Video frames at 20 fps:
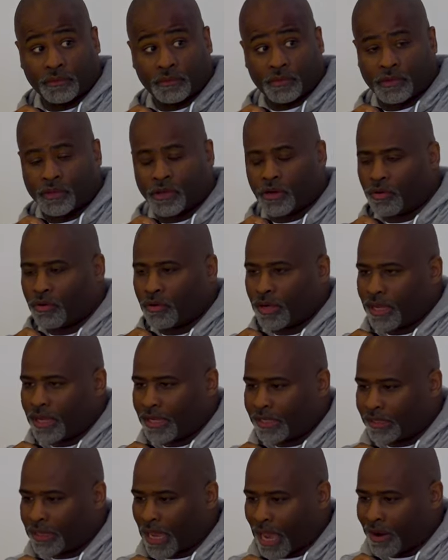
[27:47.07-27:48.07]
you know,
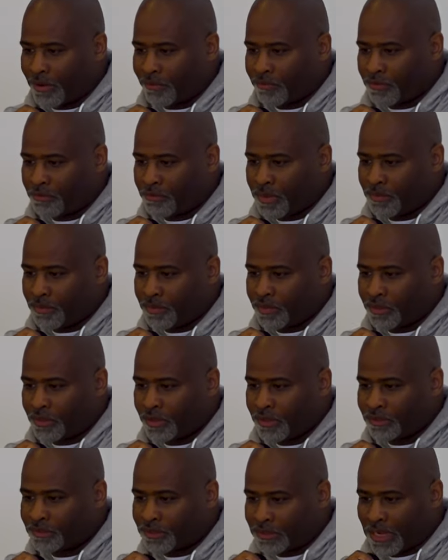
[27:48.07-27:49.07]
and I remember
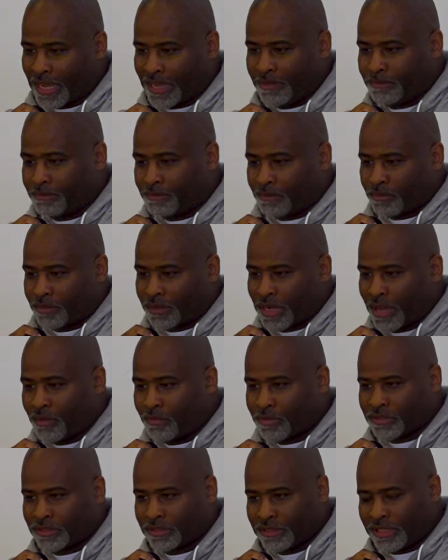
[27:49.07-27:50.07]
the night when
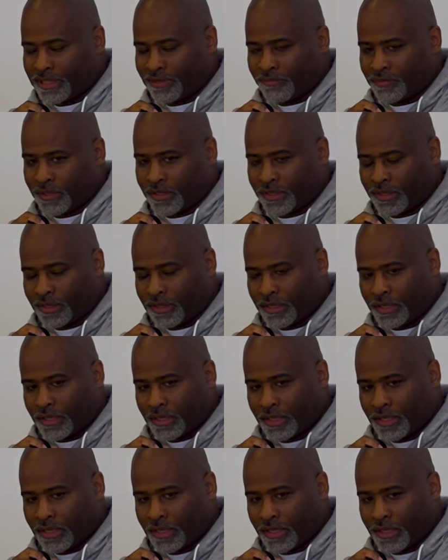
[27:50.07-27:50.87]
I was leaving